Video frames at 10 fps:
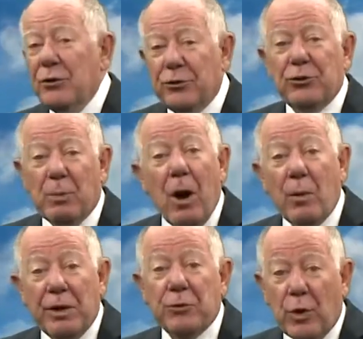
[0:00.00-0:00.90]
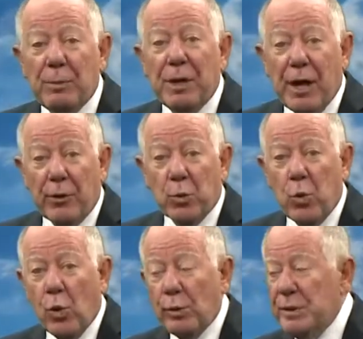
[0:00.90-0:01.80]
So tomorrow is going to be another
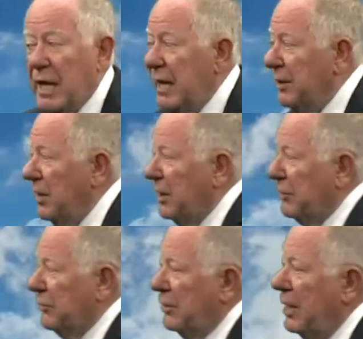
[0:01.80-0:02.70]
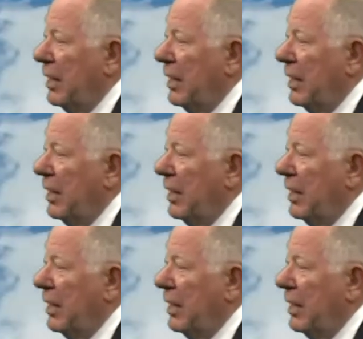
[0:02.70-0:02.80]
warm day in Dickinson,